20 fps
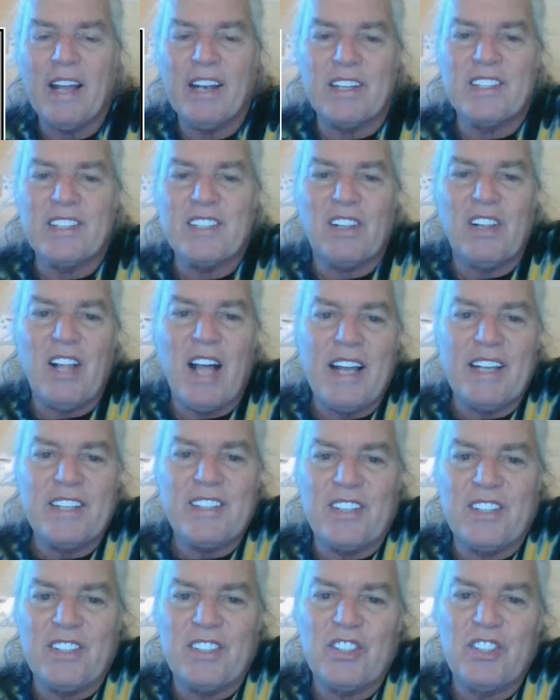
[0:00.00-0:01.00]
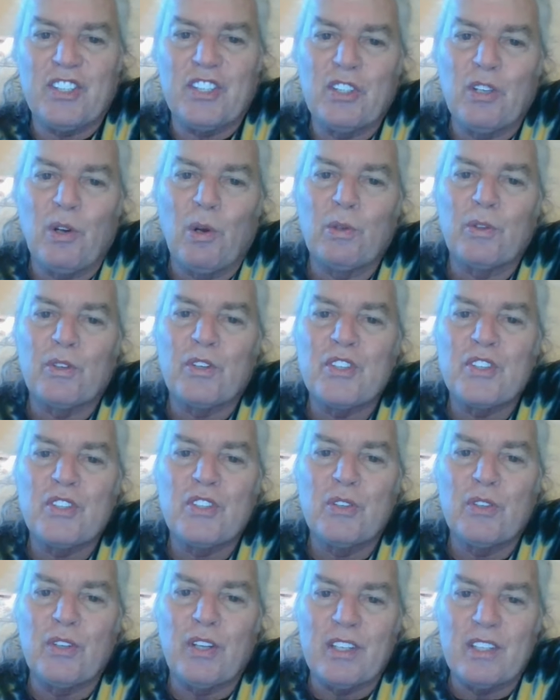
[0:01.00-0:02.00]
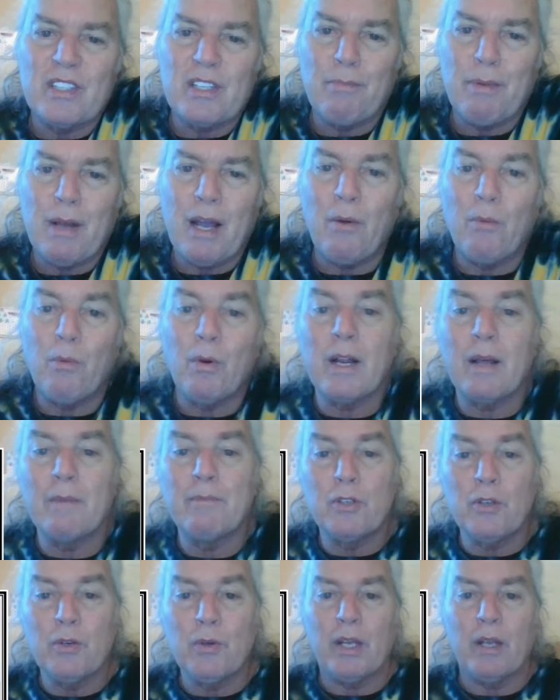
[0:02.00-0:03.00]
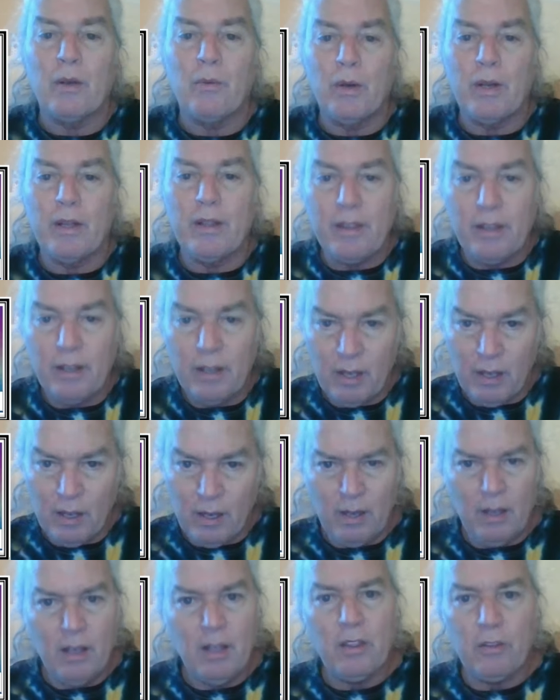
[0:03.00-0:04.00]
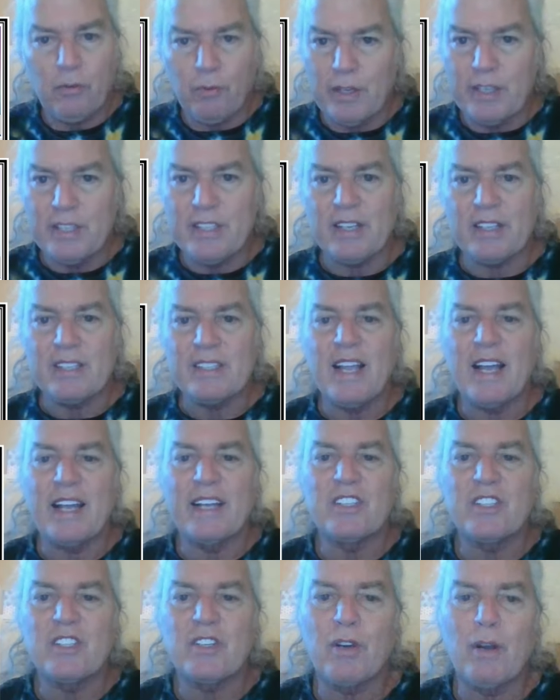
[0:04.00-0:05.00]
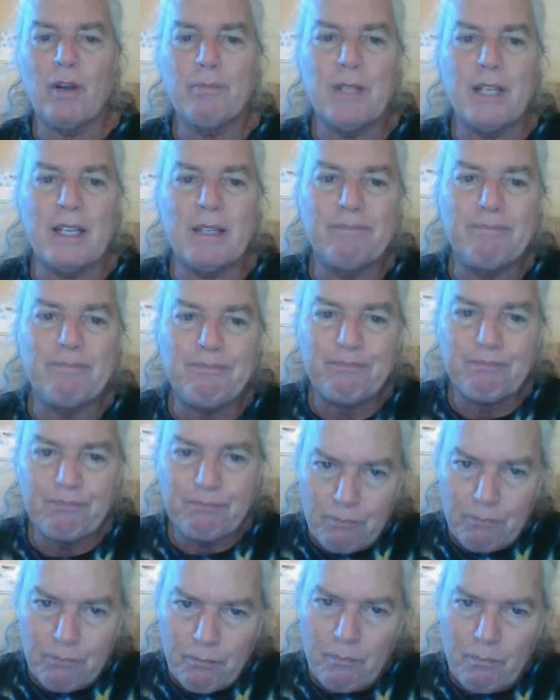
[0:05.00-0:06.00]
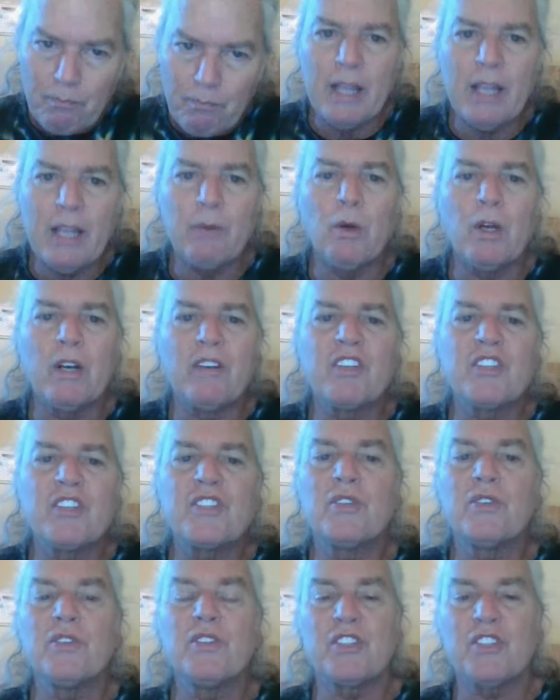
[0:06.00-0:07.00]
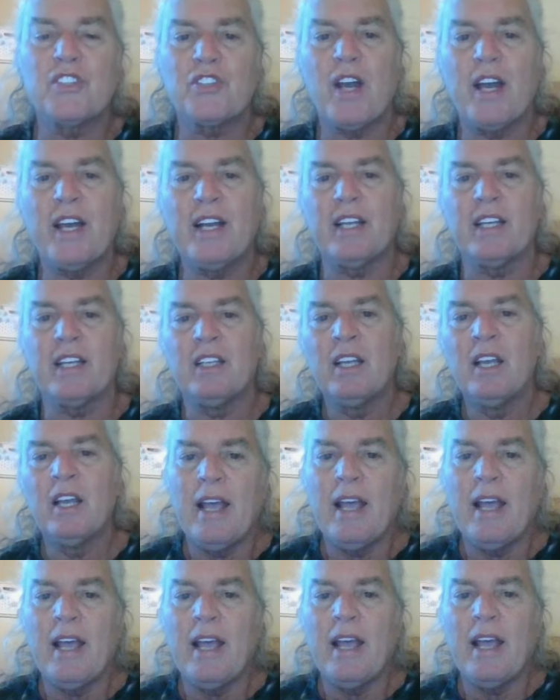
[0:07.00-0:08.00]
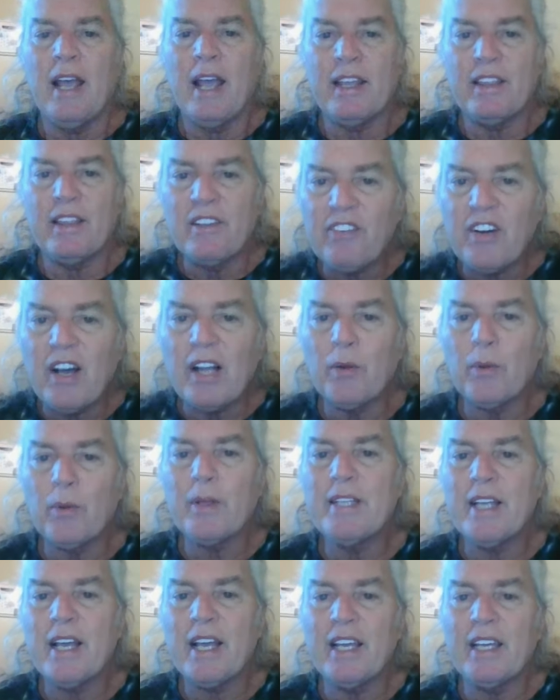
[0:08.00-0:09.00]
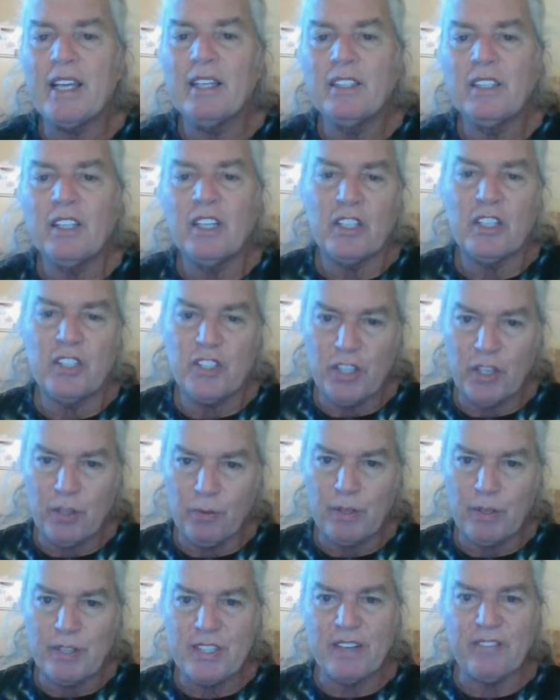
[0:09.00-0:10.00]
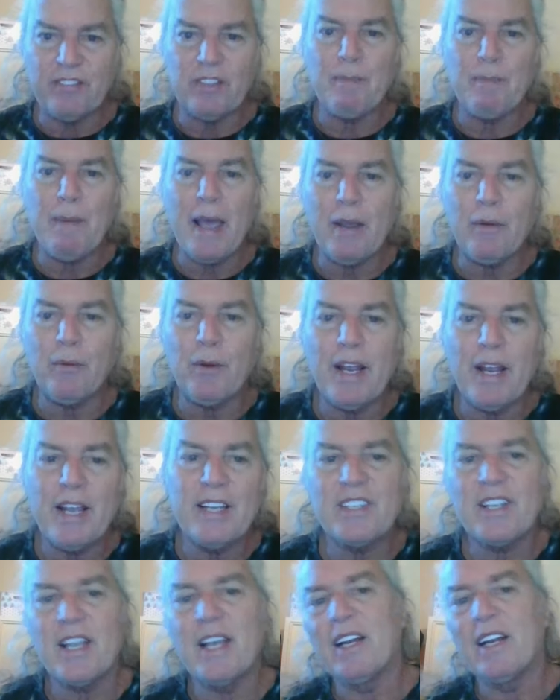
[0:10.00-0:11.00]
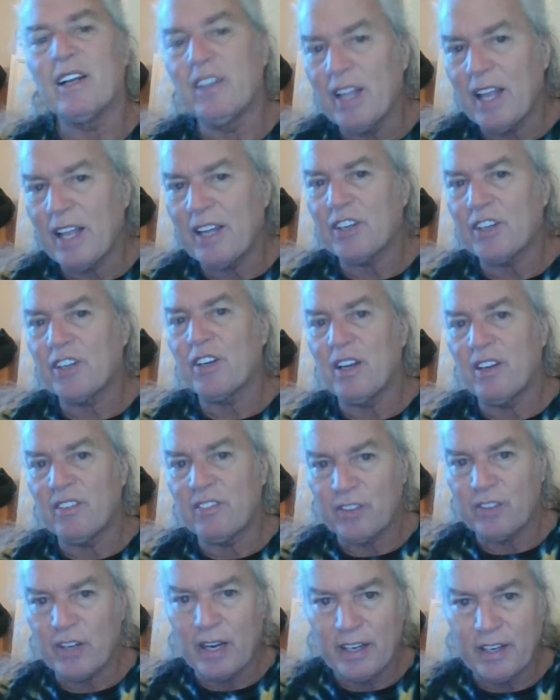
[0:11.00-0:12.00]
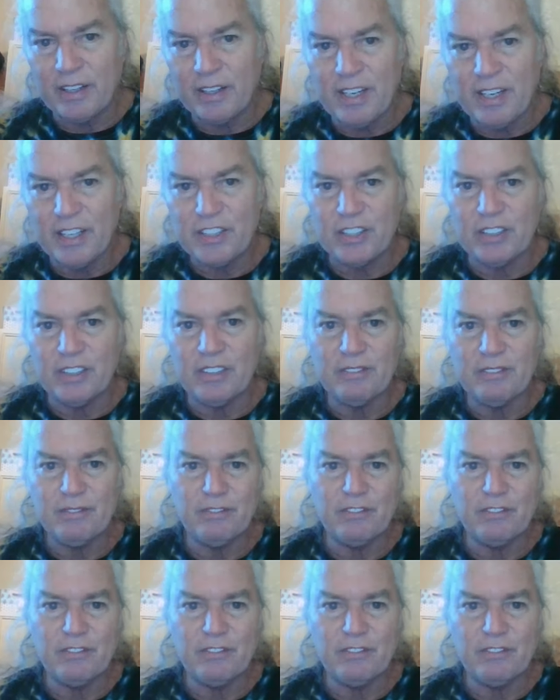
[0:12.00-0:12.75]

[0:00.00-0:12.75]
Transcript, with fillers: Ali's classes, she told her students about what I'm doing with 369 scripting. And one of her students tried it. And the following day, she received pay raise and a letter of recognition.